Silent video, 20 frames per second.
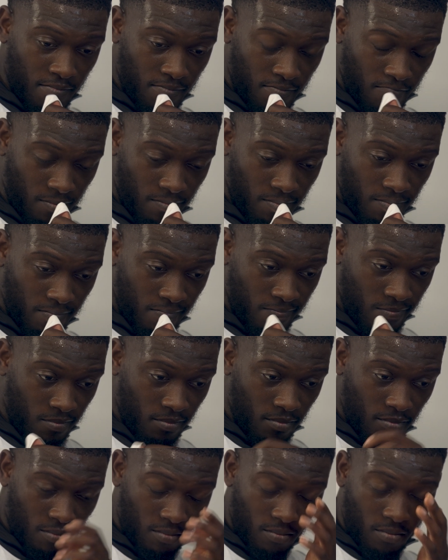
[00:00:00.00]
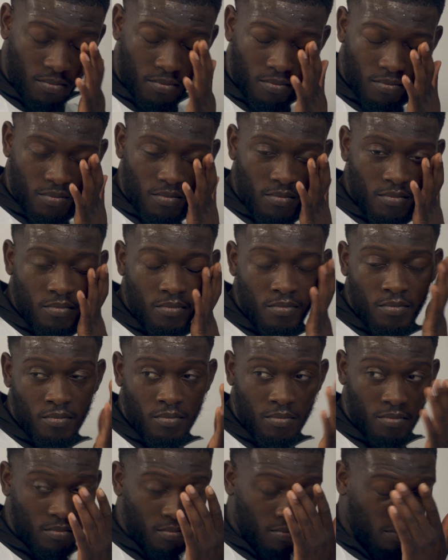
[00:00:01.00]
But you know,
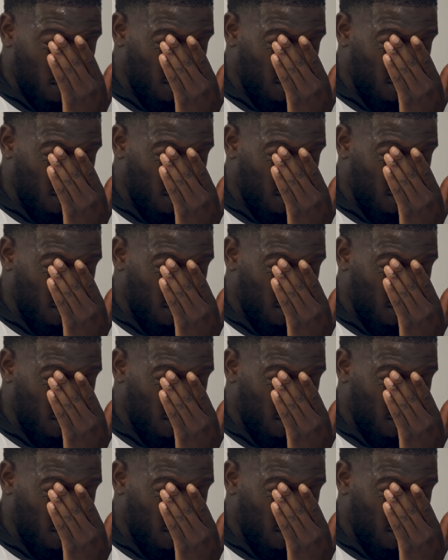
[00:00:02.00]
it's